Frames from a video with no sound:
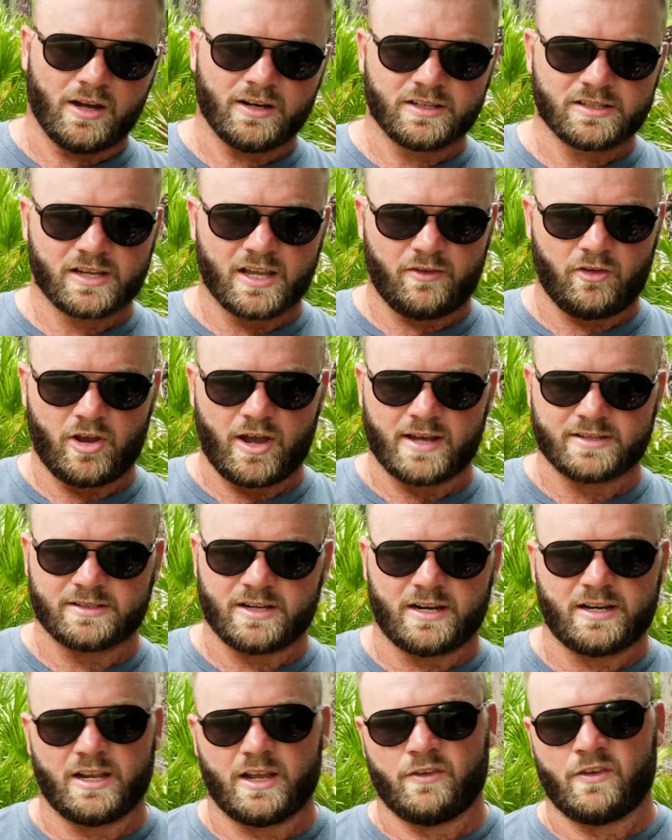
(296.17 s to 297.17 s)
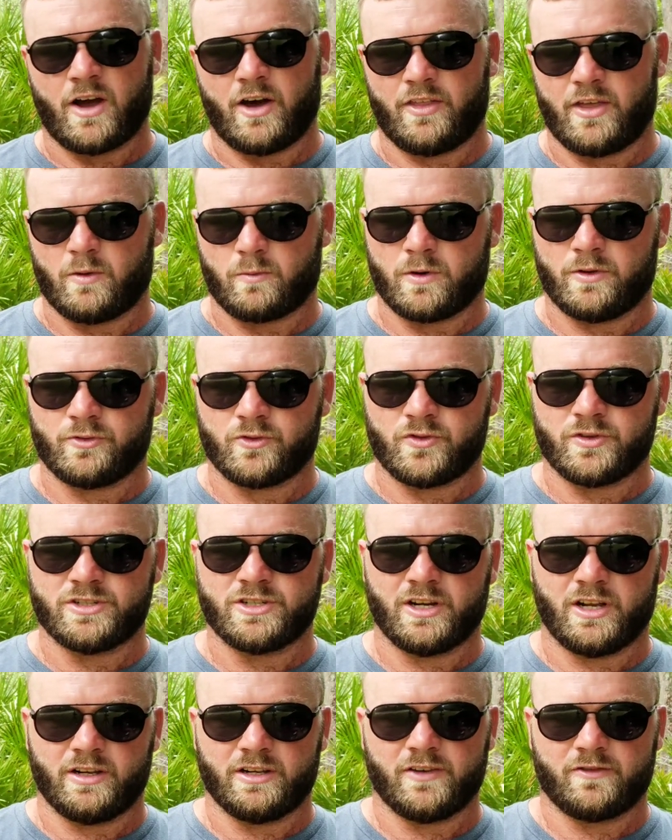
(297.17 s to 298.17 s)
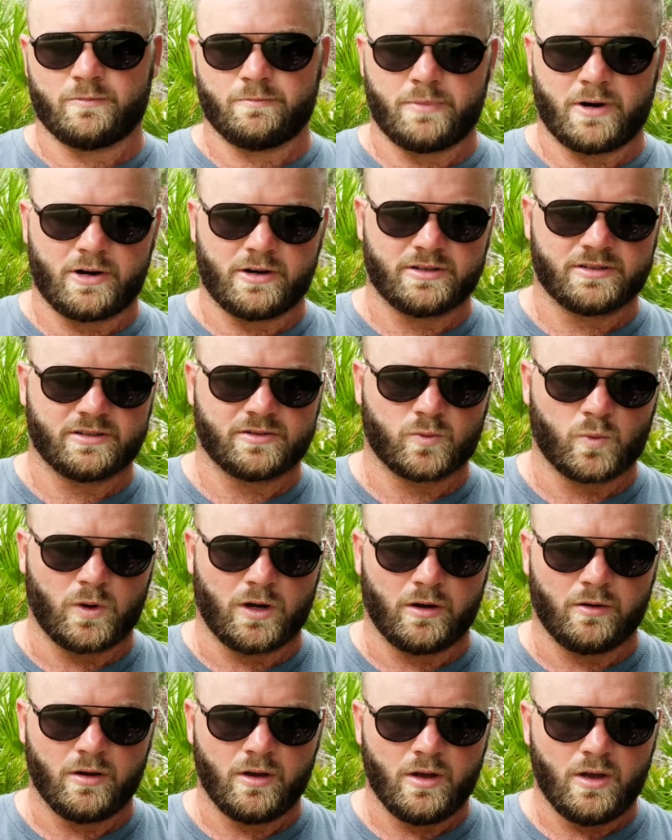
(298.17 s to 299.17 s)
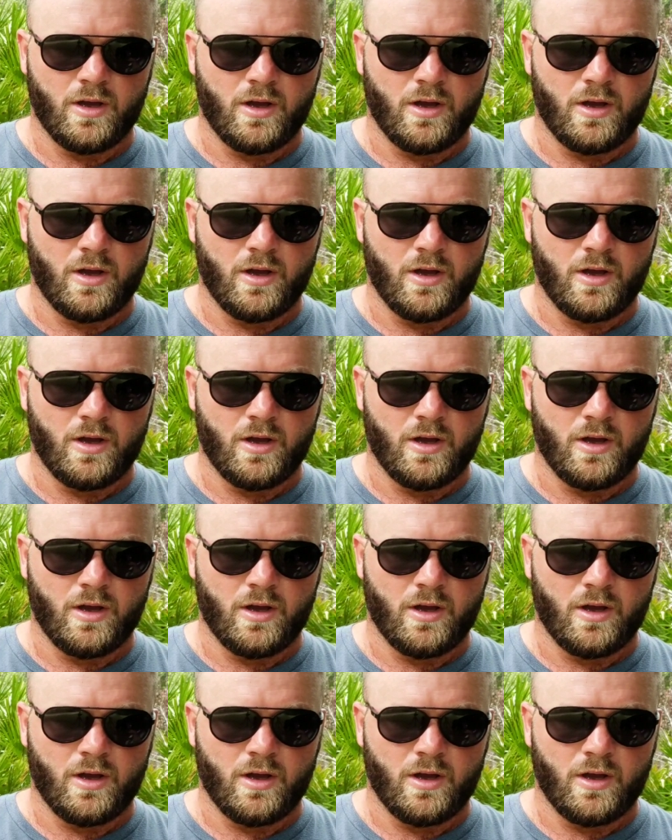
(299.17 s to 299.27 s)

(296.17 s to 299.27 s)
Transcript: Just give you guys an idea of how they run through the gel in different barriers as well.